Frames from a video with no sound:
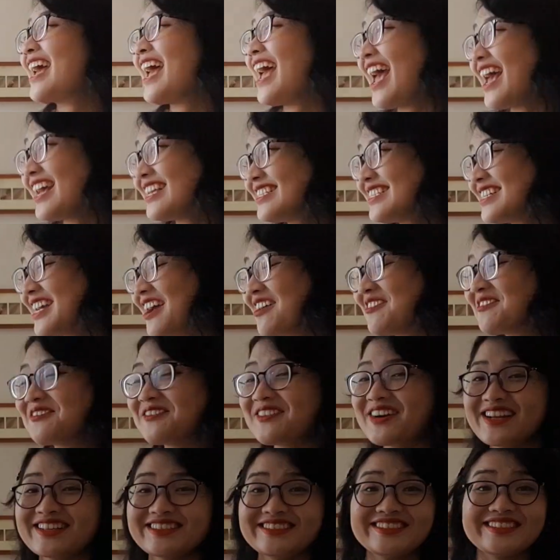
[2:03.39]

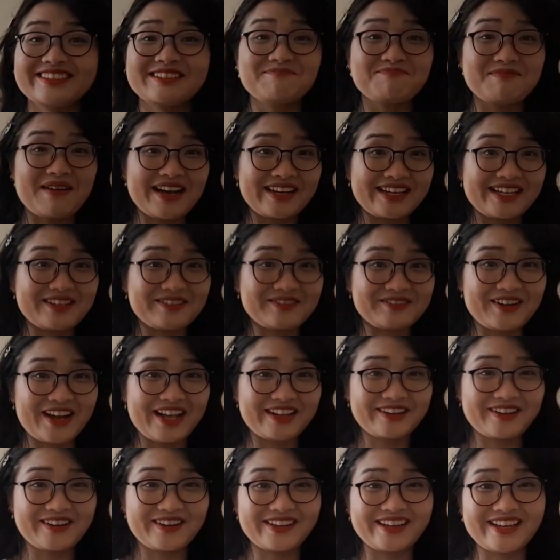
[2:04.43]
SDF1, marked in
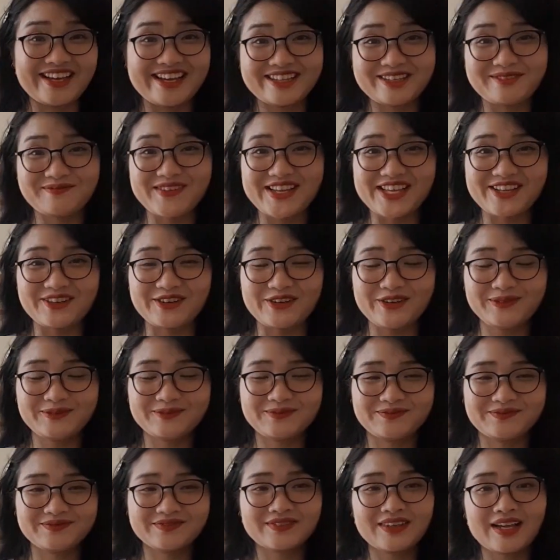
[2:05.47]
red color in the middle,
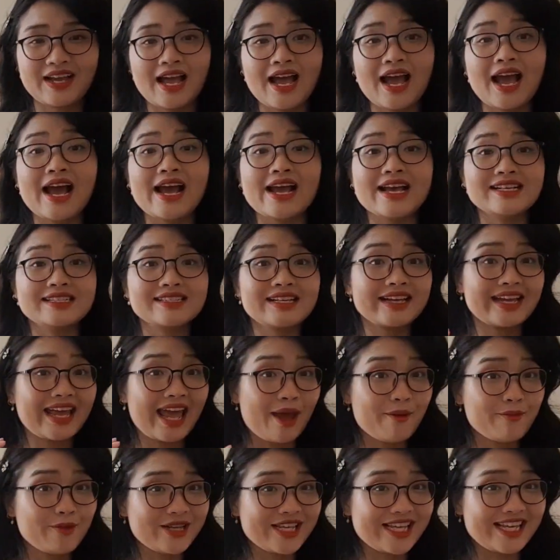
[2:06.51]
is a
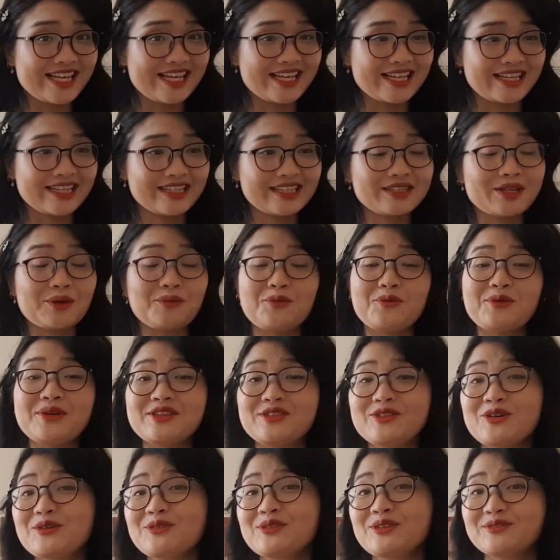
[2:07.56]
chemokine that we
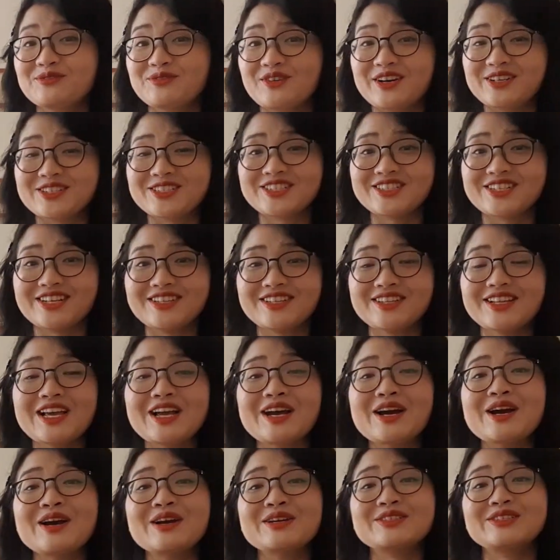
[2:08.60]
know the function
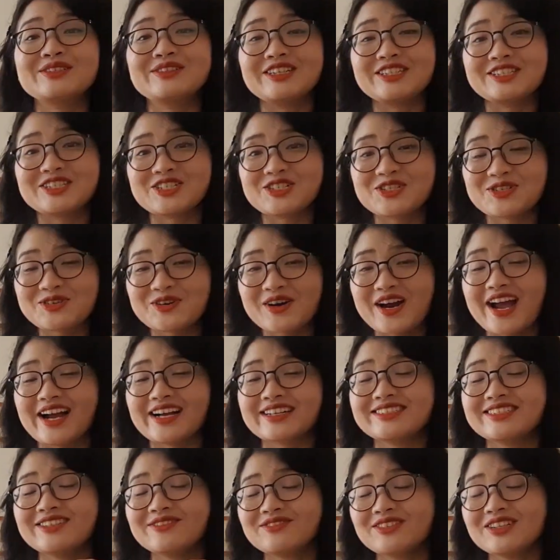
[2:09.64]
to
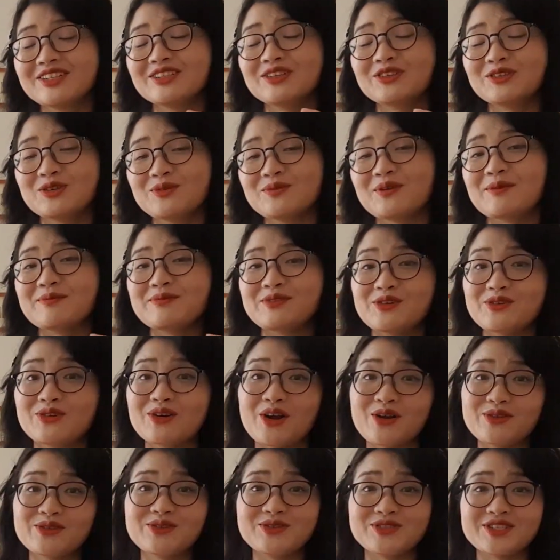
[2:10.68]
attract different group of
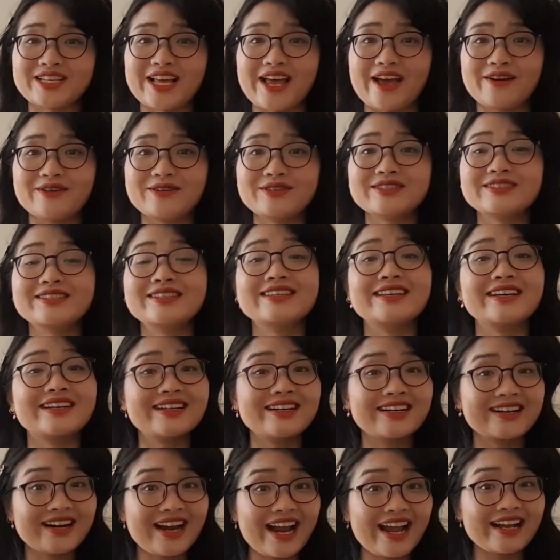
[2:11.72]
neuronal cells to the
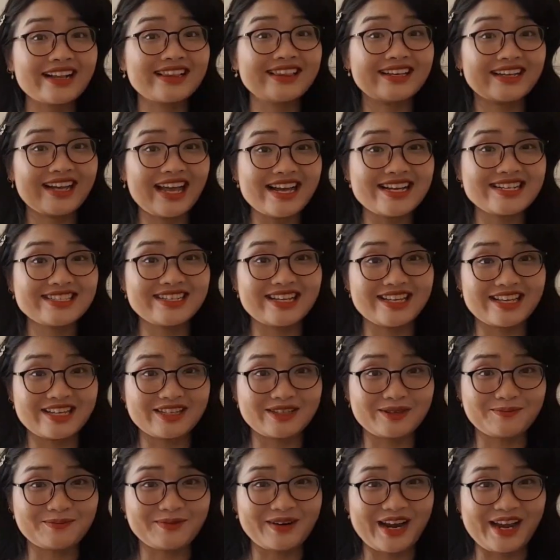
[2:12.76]
correct location in the
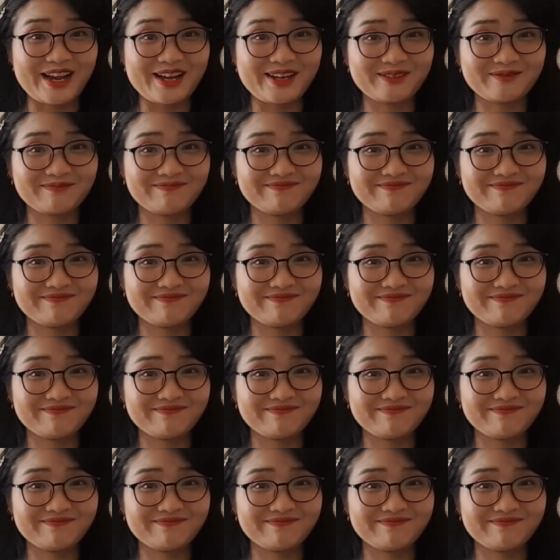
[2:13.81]
brain.